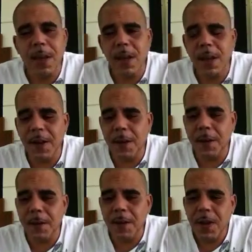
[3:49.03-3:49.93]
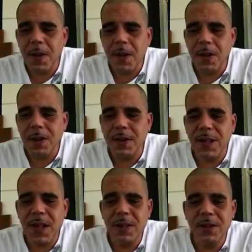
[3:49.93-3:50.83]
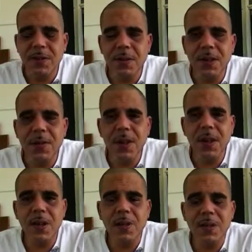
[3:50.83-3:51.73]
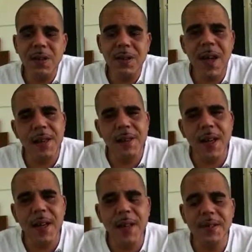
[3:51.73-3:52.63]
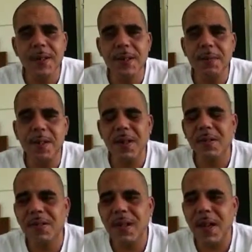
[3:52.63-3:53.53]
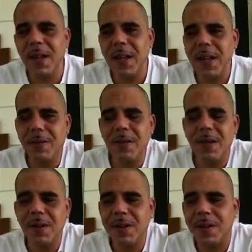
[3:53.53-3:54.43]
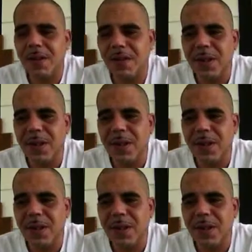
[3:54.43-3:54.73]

And I decided to shoot this video last night actually, but it was kind of late when, and